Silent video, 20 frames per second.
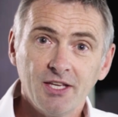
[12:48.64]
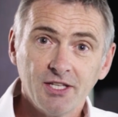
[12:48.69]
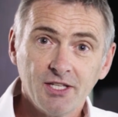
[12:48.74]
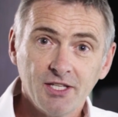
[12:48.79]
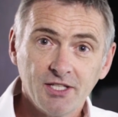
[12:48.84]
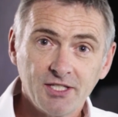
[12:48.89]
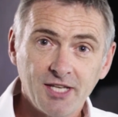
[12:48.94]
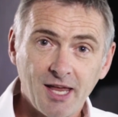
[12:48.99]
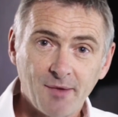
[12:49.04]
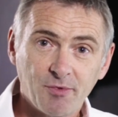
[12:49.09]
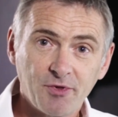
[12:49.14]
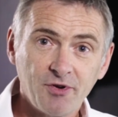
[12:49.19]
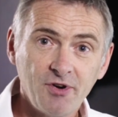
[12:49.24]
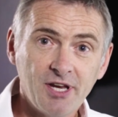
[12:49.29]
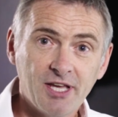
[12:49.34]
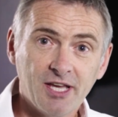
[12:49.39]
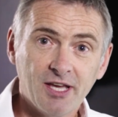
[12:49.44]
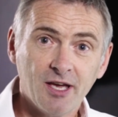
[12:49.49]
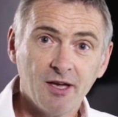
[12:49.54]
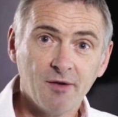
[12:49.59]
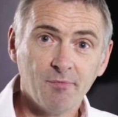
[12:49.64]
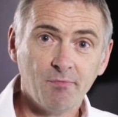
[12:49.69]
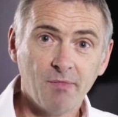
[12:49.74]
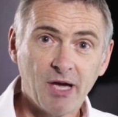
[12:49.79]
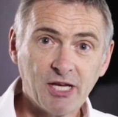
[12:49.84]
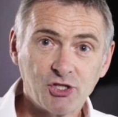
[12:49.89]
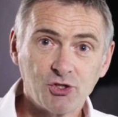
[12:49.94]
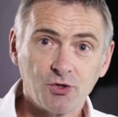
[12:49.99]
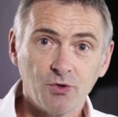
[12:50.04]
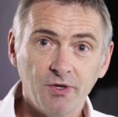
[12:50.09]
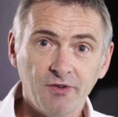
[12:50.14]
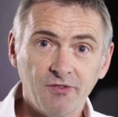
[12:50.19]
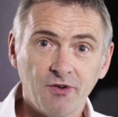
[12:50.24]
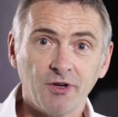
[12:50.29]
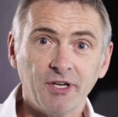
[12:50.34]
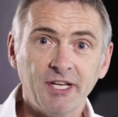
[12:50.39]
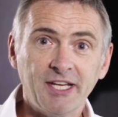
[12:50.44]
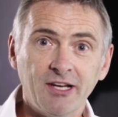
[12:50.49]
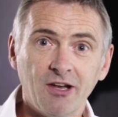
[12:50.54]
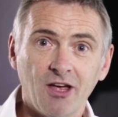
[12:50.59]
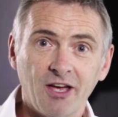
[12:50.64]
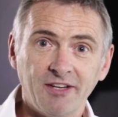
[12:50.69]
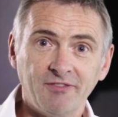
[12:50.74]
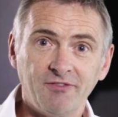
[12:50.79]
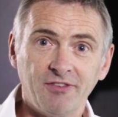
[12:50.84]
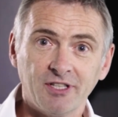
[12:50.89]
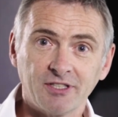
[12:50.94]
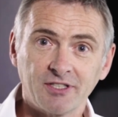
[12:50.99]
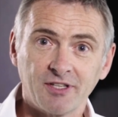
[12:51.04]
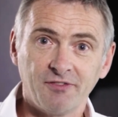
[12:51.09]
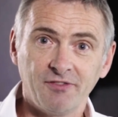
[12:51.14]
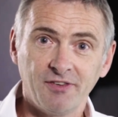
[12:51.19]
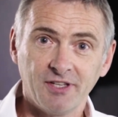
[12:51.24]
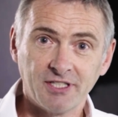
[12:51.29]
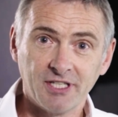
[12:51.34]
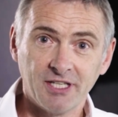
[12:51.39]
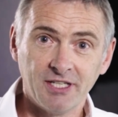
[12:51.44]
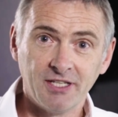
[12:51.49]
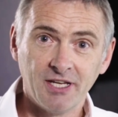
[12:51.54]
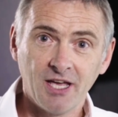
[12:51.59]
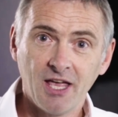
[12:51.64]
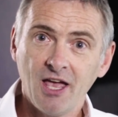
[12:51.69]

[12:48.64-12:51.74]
Step three, make sure you've got an inline filter fitted